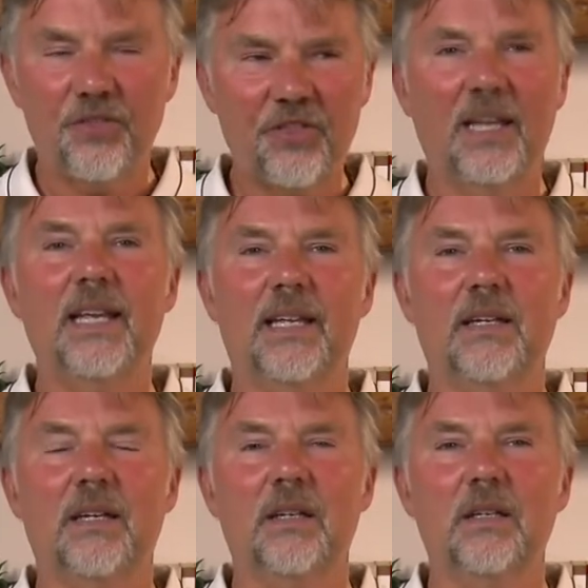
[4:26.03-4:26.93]

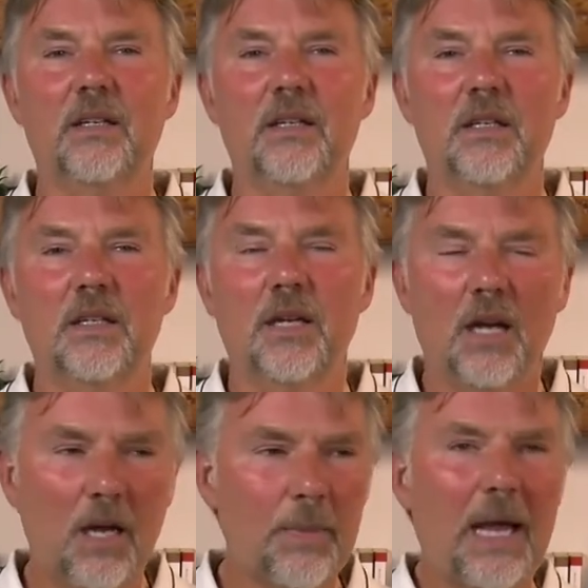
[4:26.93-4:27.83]
think
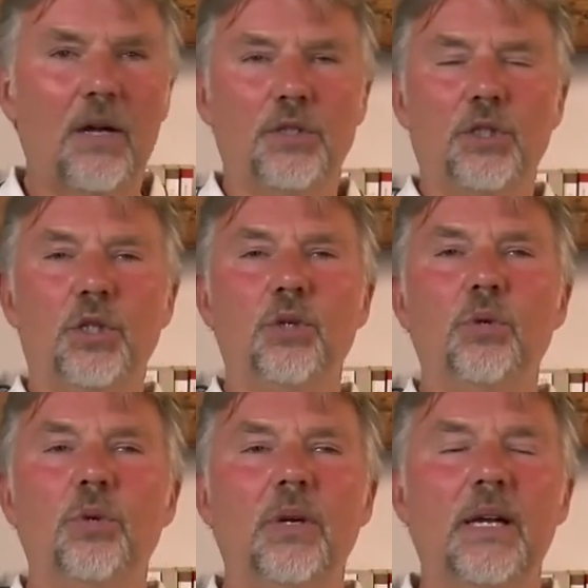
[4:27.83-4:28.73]
about
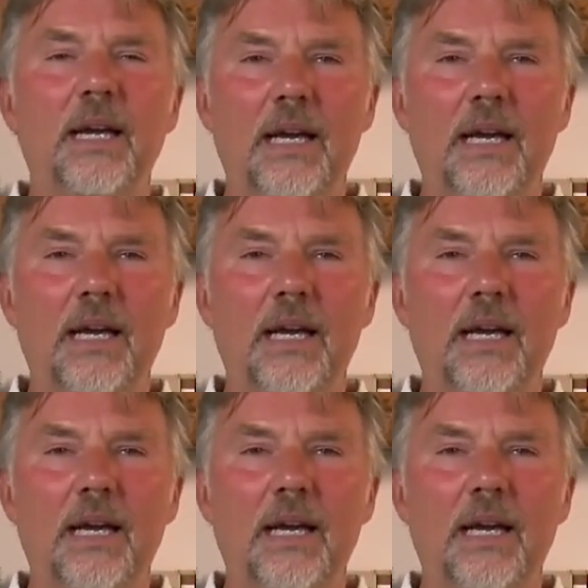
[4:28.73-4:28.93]
you